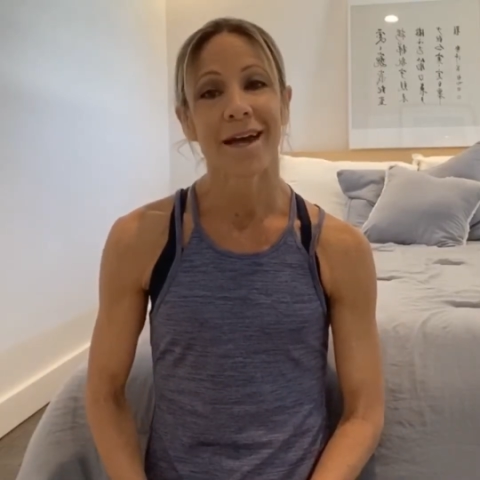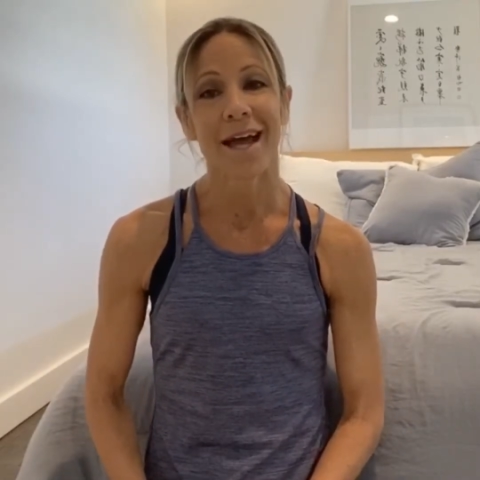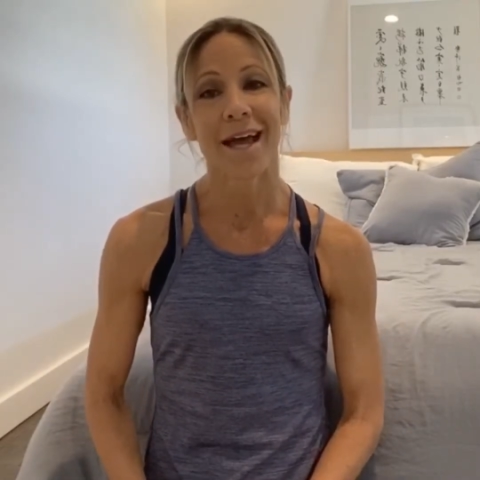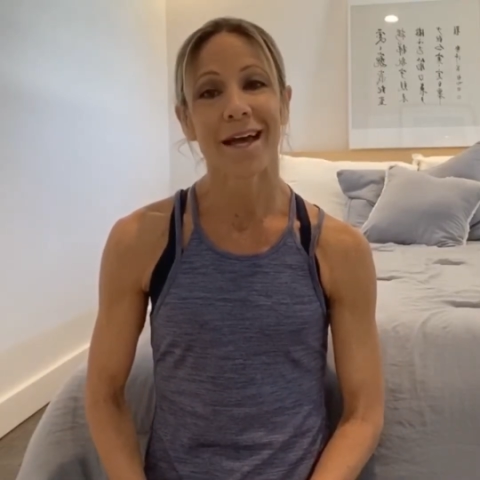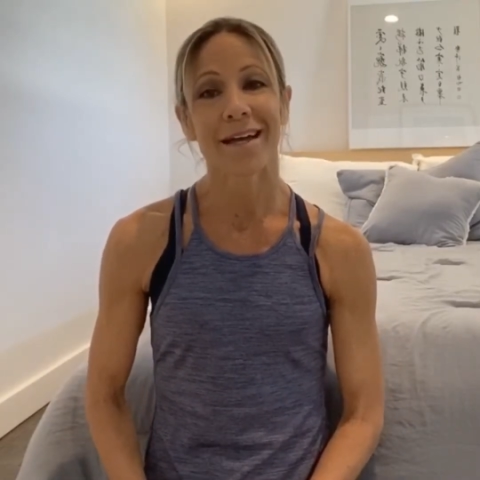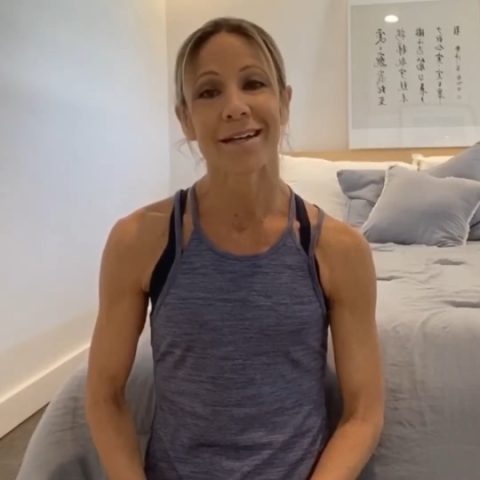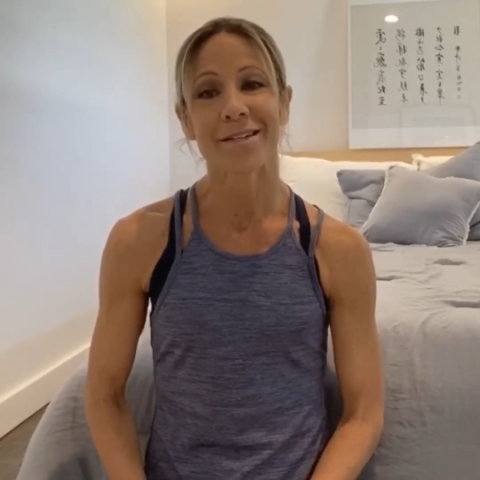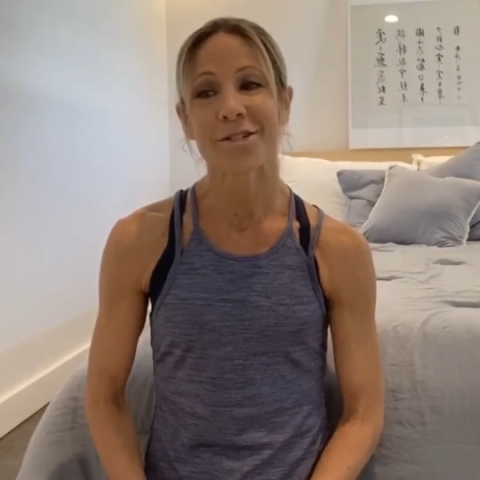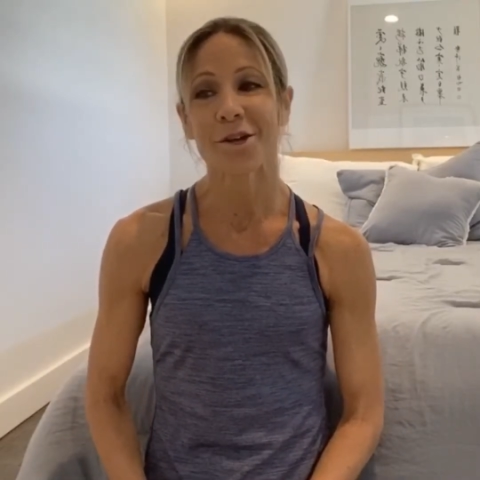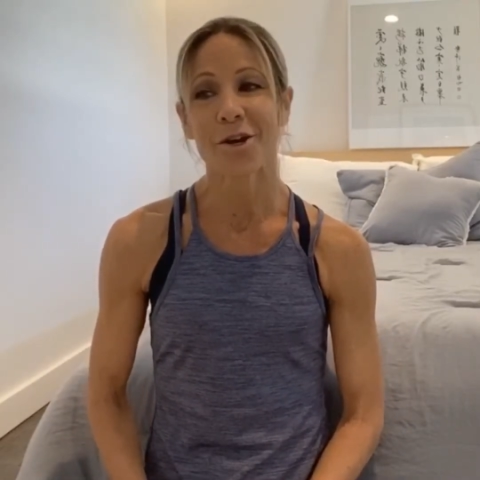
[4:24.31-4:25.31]
and
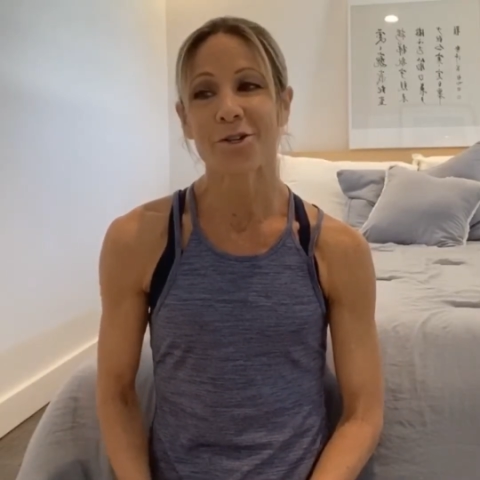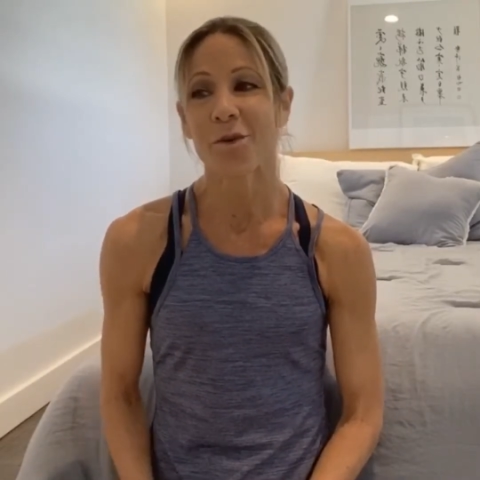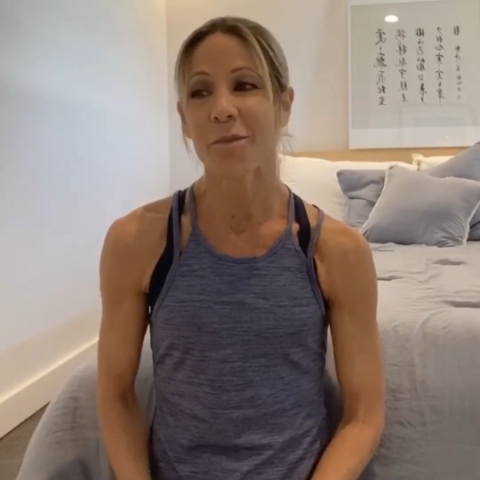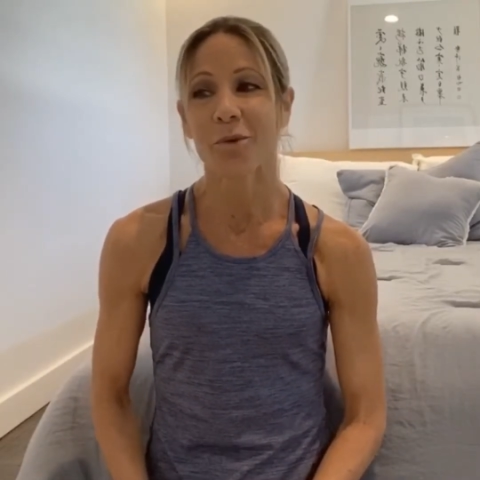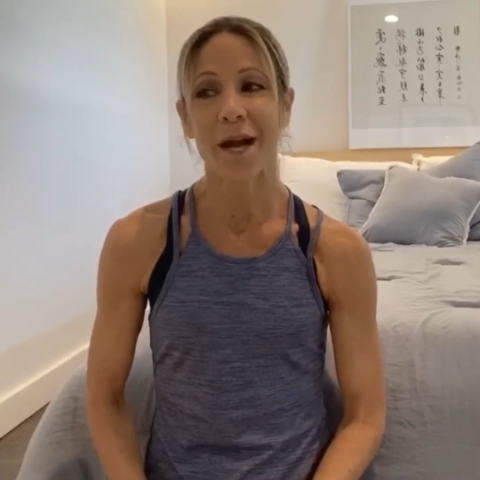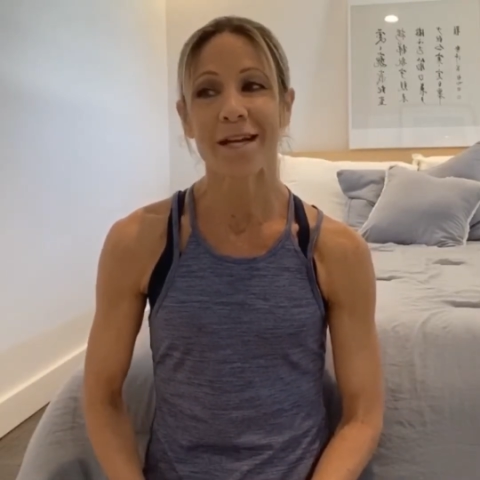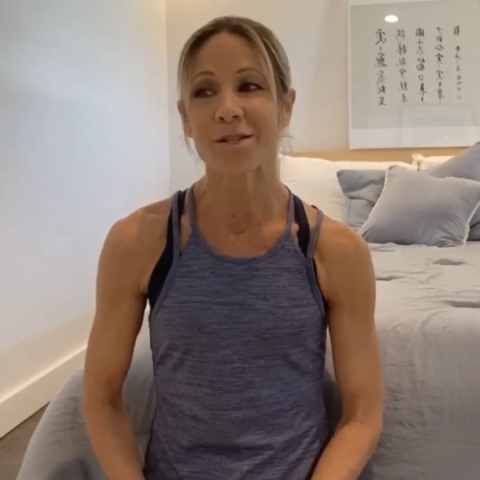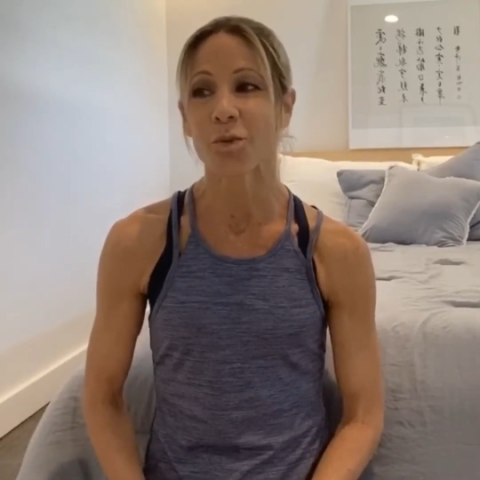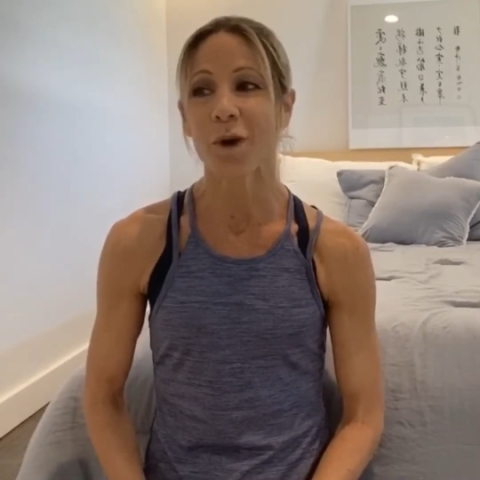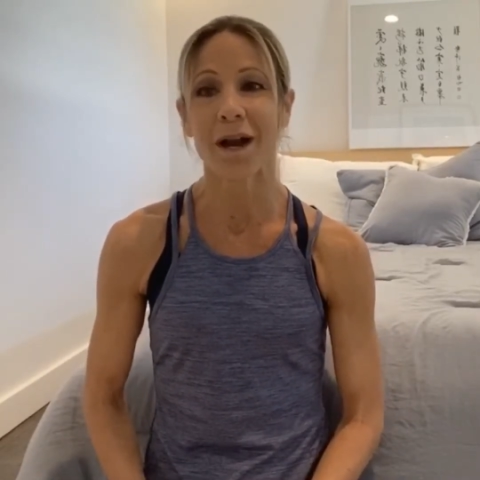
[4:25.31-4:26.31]
start to
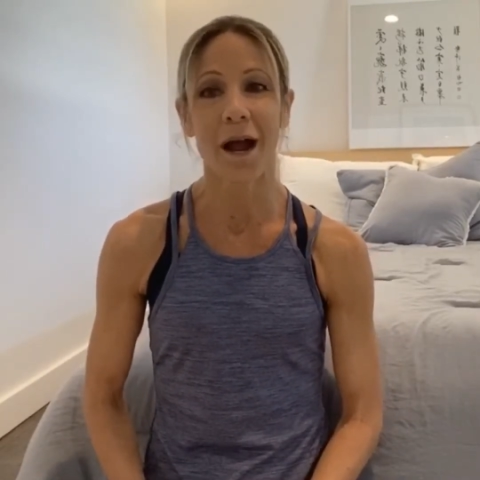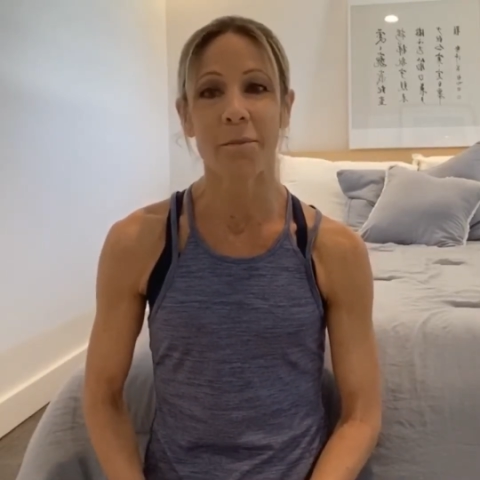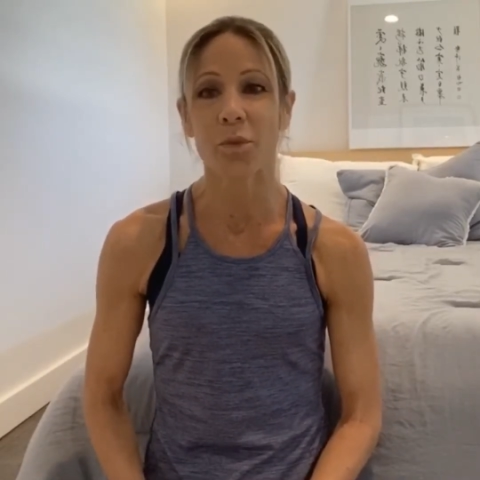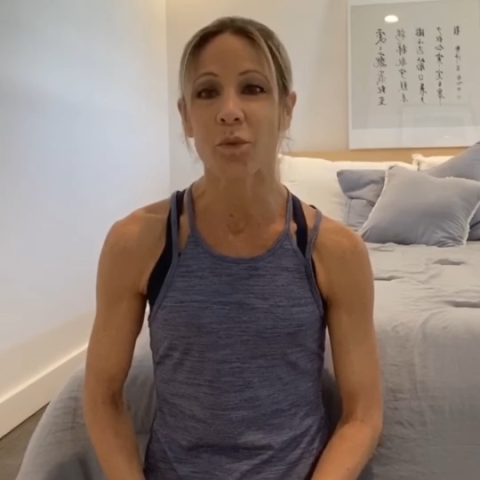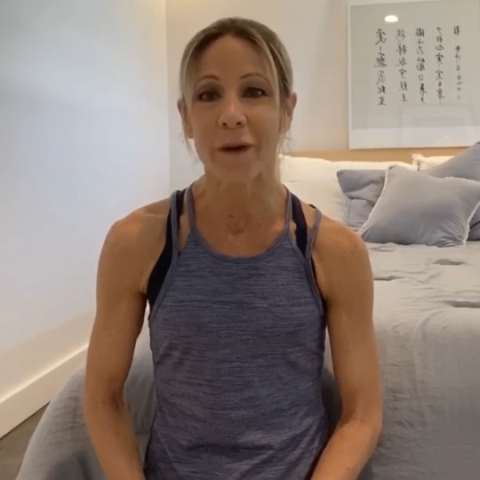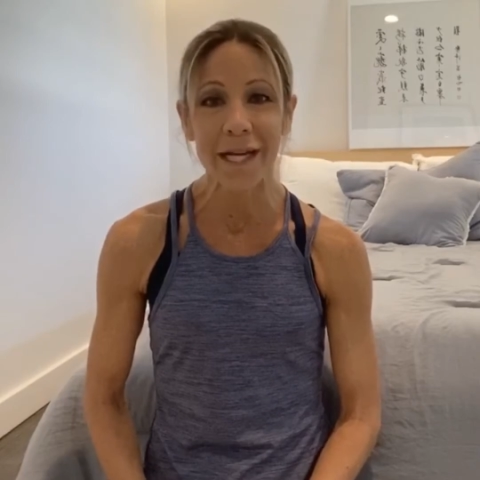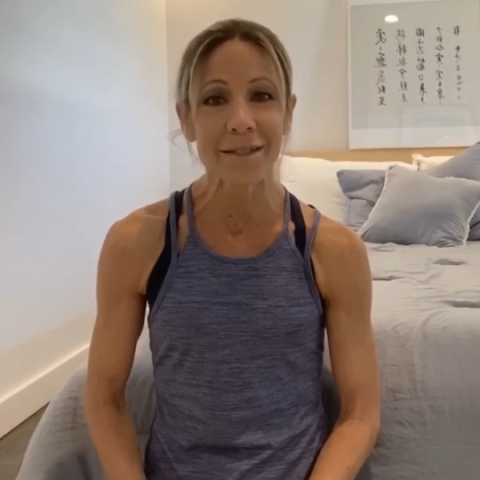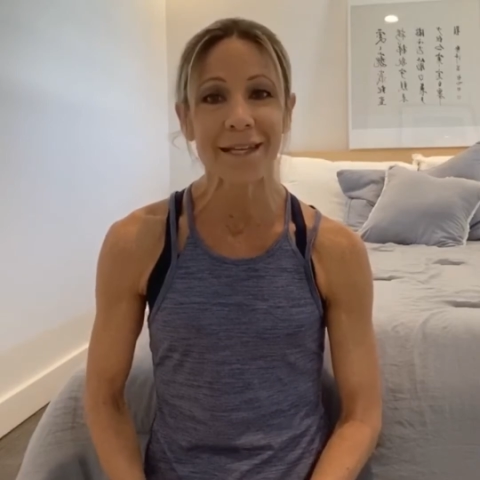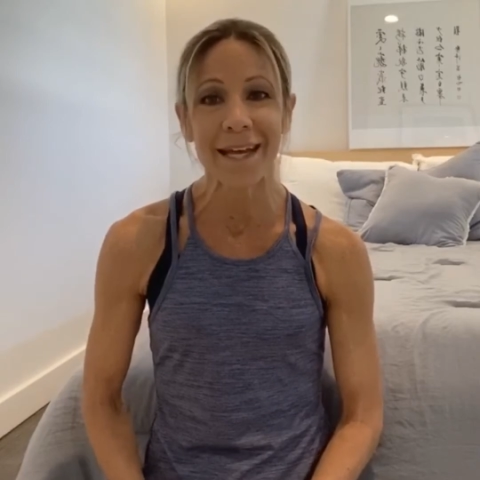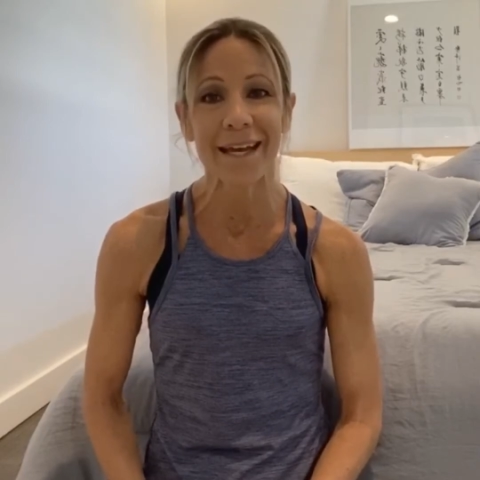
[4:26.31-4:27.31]
embrace what I'm
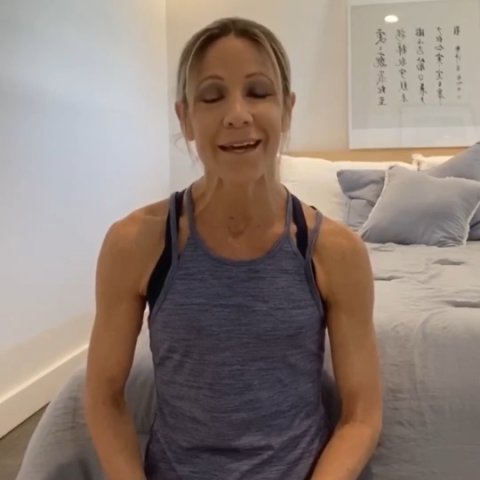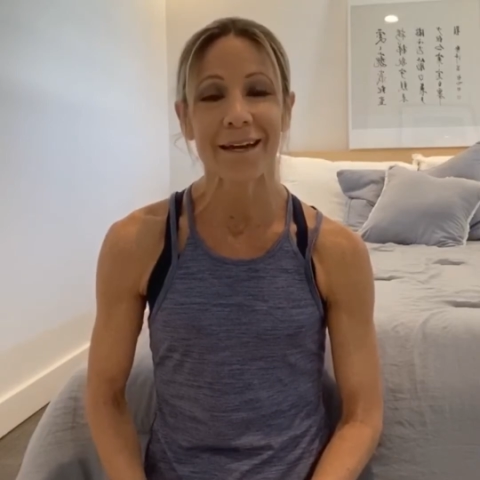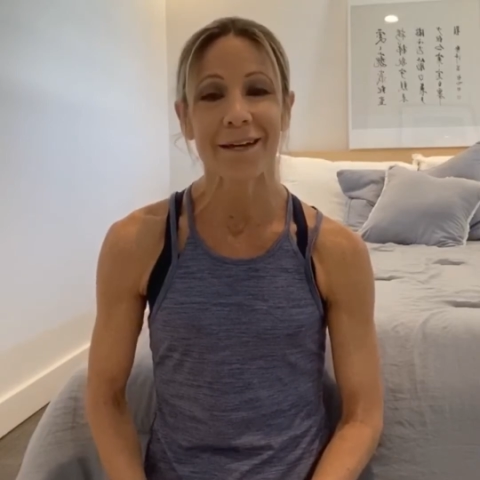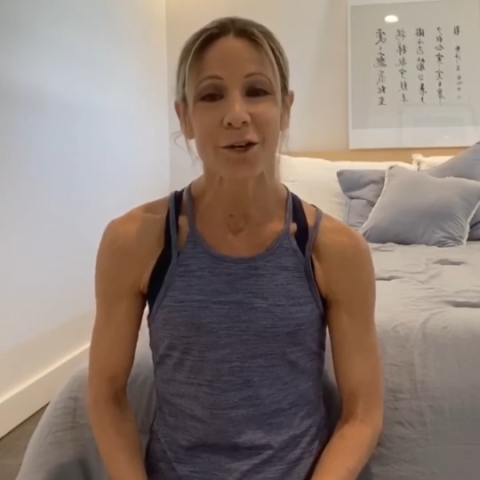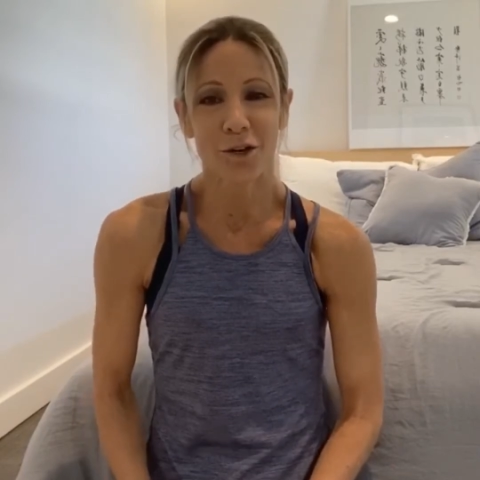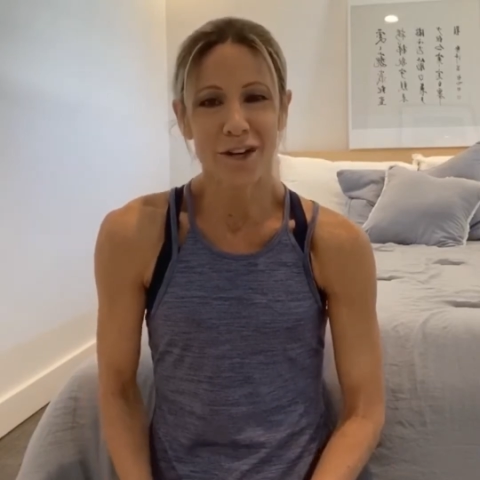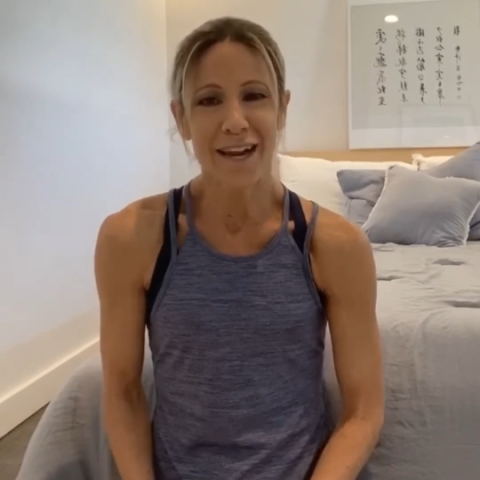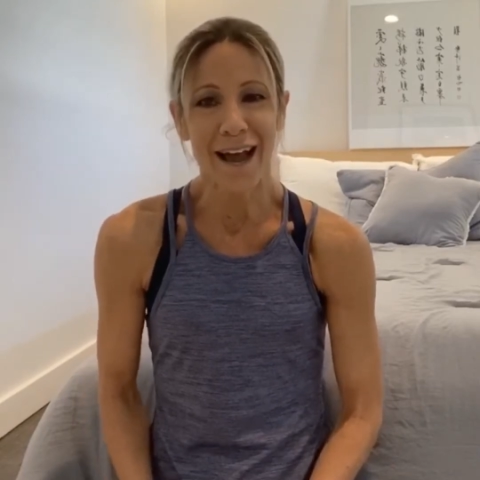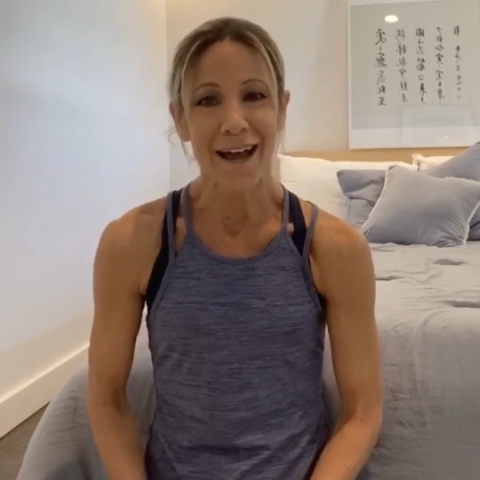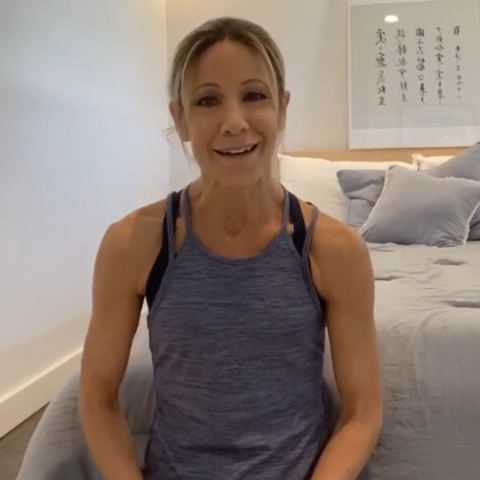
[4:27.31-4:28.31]
really good
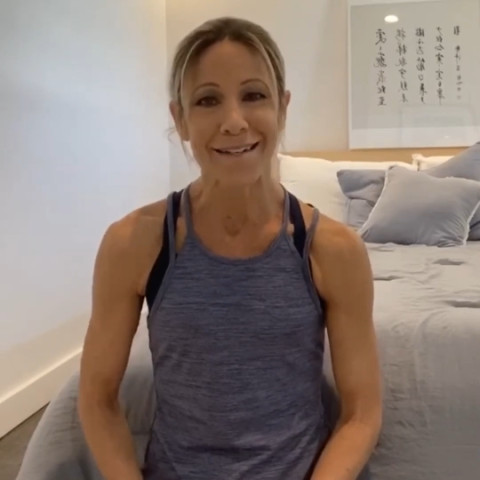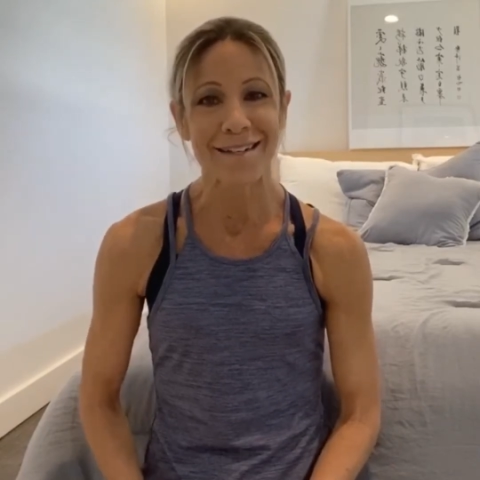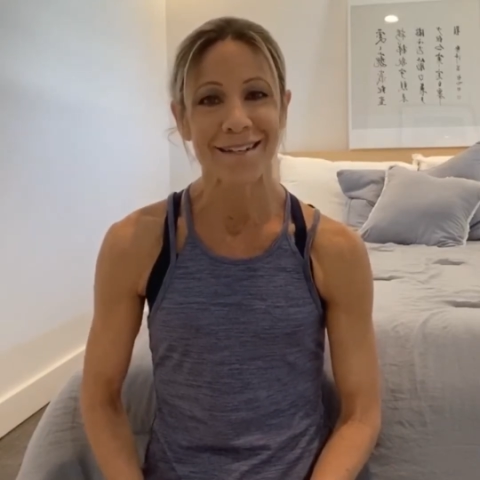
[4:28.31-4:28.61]
at?